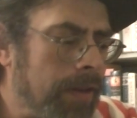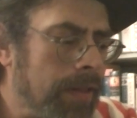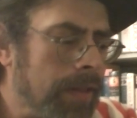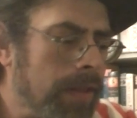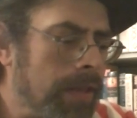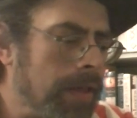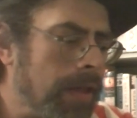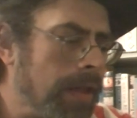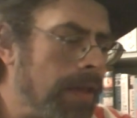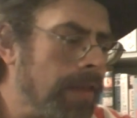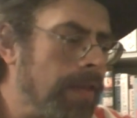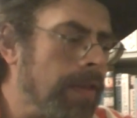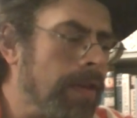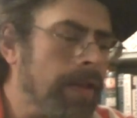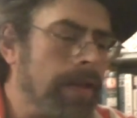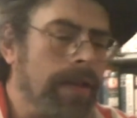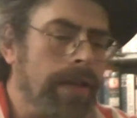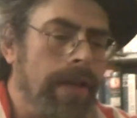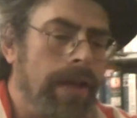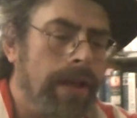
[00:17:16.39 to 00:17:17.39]
says that
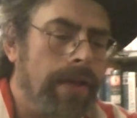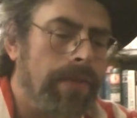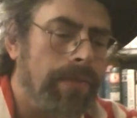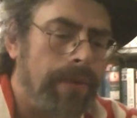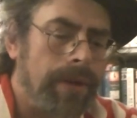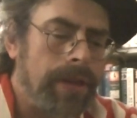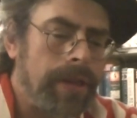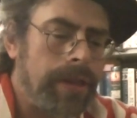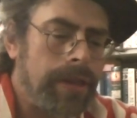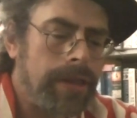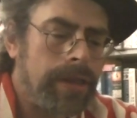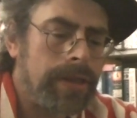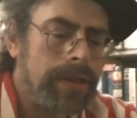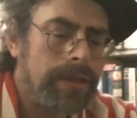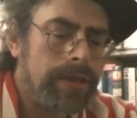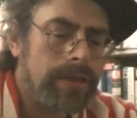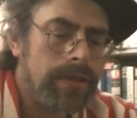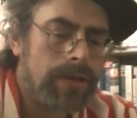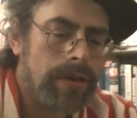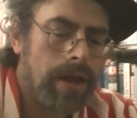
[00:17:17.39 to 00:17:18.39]
it really
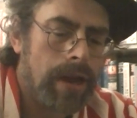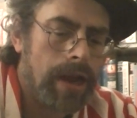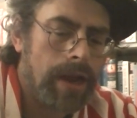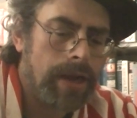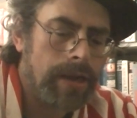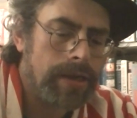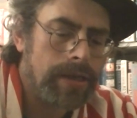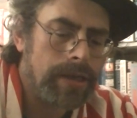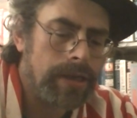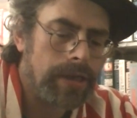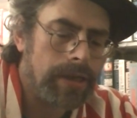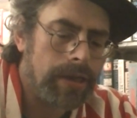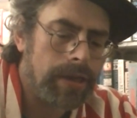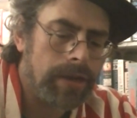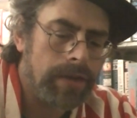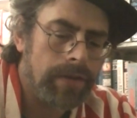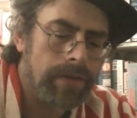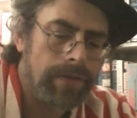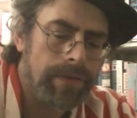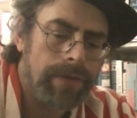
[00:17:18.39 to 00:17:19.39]
is trying to
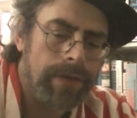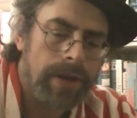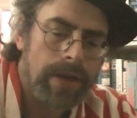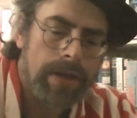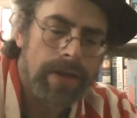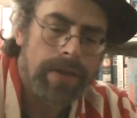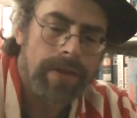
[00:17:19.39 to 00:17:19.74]
give